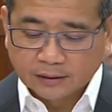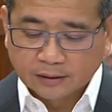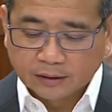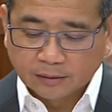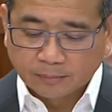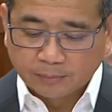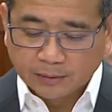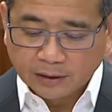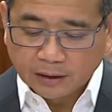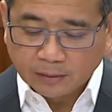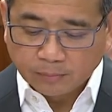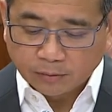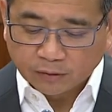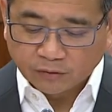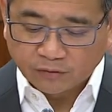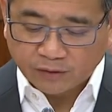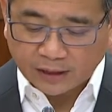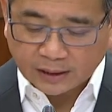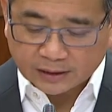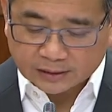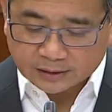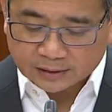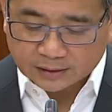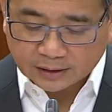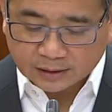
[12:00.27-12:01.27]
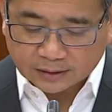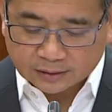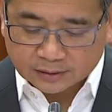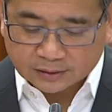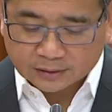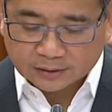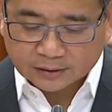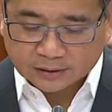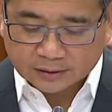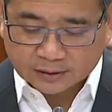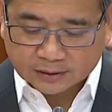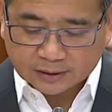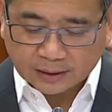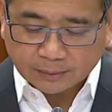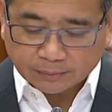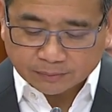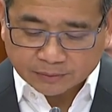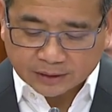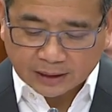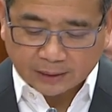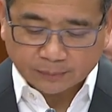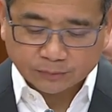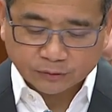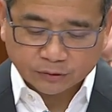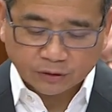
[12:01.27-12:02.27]
the bill provides that
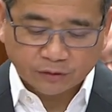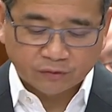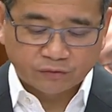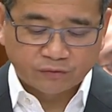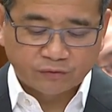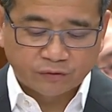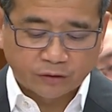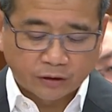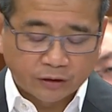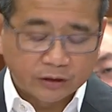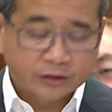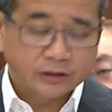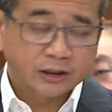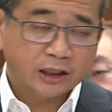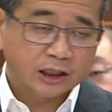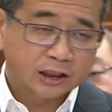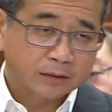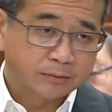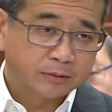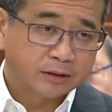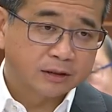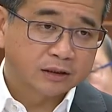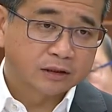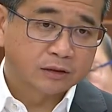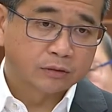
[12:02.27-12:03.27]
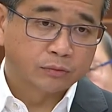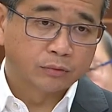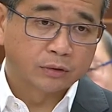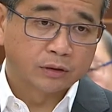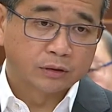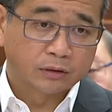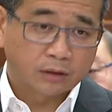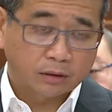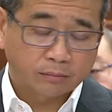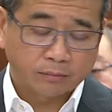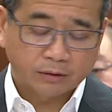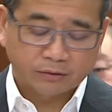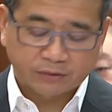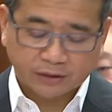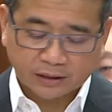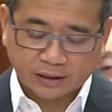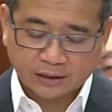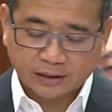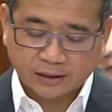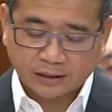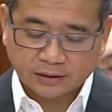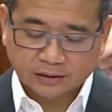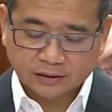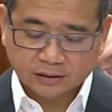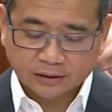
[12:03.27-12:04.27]
some types of foreign judgments will not be
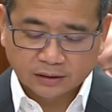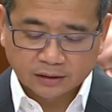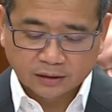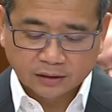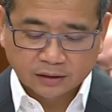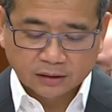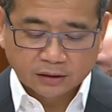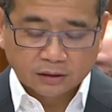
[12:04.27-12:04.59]
recognized.